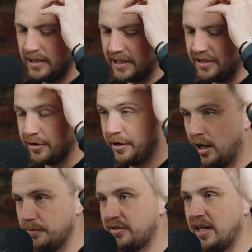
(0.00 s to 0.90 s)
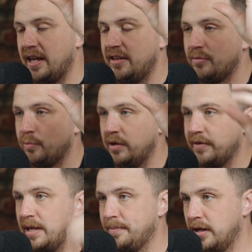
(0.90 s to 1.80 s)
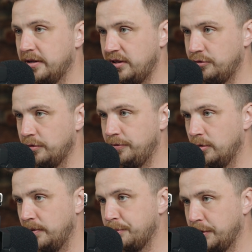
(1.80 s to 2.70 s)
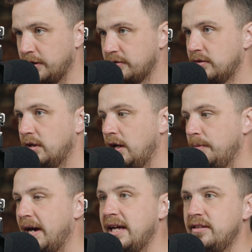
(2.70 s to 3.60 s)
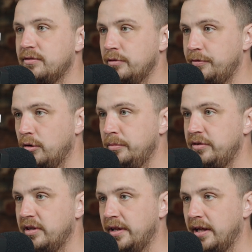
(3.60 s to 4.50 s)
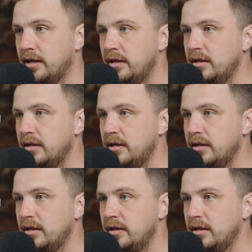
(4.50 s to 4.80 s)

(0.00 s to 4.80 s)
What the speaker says: He's going upstairs with a Pilates reformer product, 8 reformers in there.